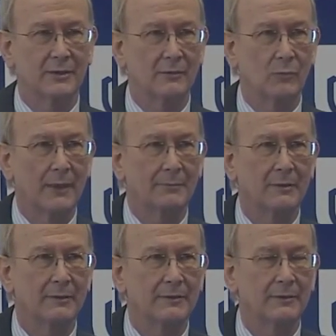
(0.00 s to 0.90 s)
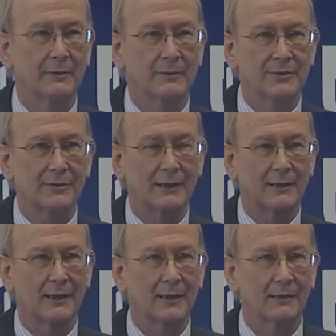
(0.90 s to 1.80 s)
as a weapon to
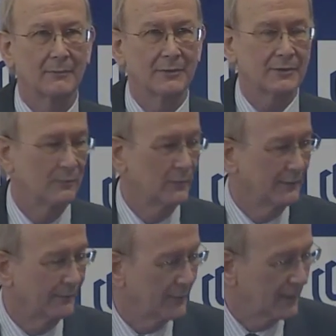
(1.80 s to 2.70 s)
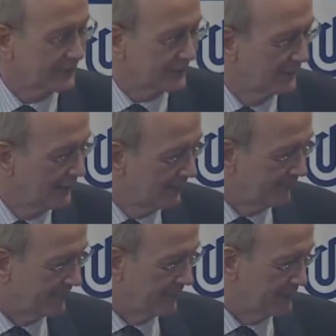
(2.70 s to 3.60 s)
construct arguments, to win fights.
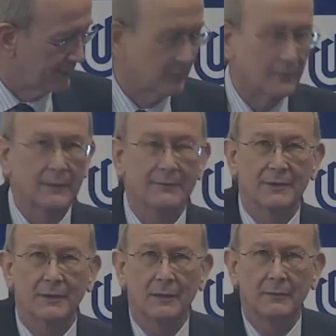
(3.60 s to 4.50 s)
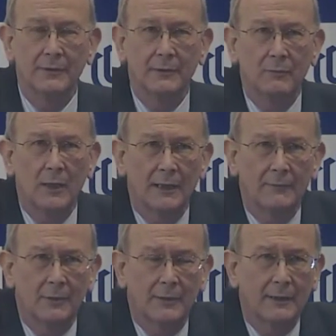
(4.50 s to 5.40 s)
This book gives a whole new
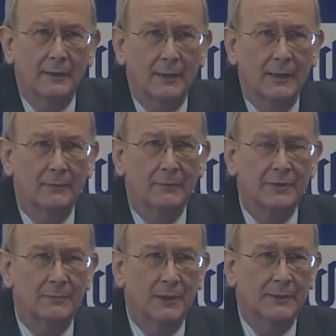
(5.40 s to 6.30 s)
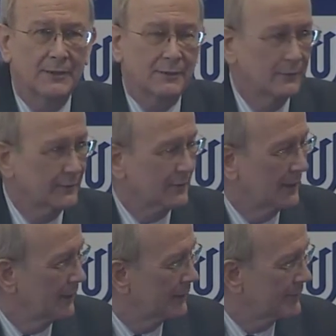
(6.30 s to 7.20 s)
way of looking at language by discourse
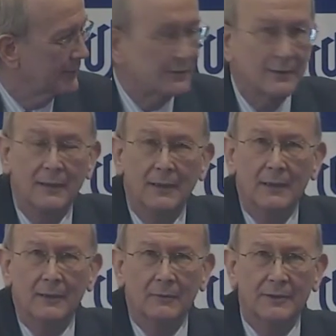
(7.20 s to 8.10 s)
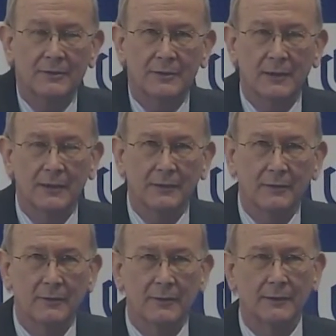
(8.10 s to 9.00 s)
analysis, which
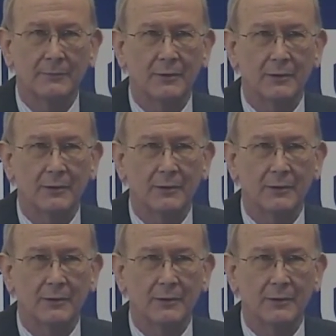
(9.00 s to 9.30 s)
you look at the